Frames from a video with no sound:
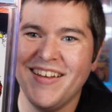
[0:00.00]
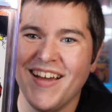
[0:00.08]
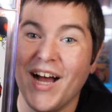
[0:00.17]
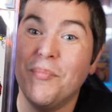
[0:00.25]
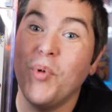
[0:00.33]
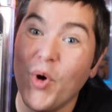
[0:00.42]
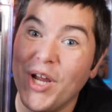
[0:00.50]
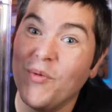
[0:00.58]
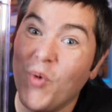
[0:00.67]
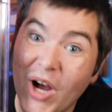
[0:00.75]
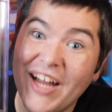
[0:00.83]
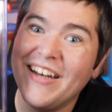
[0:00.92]
a
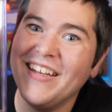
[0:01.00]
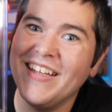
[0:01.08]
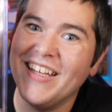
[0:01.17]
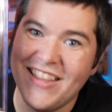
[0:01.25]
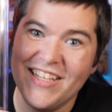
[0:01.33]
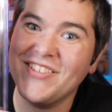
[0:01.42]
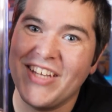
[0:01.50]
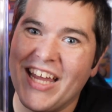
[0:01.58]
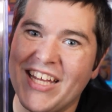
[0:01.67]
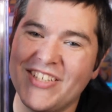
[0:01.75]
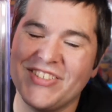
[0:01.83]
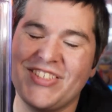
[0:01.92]
0.1 in this
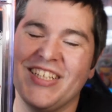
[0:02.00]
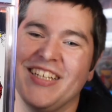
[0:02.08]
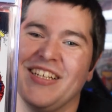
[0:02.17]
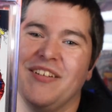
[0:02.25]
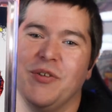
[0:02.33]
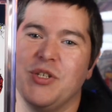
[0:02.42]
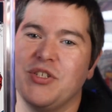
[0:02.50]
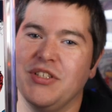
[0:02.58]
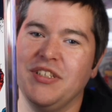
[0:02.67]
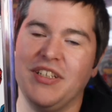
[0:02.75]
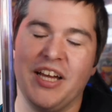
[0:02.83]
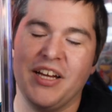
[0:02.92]
case,
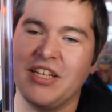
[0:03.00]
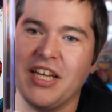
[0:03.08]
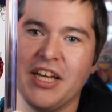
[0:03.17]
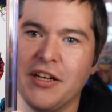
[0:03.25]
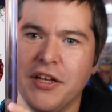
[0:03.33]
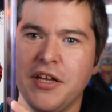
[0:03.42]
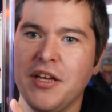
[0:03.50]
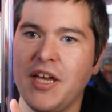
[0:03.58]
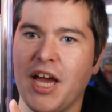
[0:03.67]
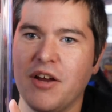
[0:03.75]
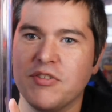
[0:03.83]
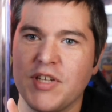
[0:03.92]
which, again,
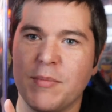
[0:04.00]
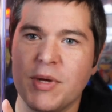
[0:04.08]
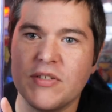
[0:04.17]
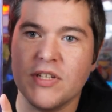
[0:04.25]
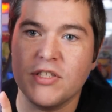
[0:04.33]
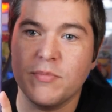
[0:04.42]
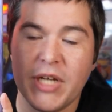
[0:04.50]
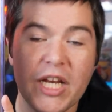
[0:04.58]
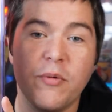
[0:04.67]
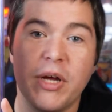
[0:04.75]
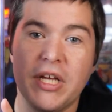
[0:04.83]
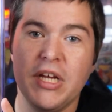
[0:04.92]
how does that make sense? But
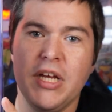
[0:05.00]
anyway,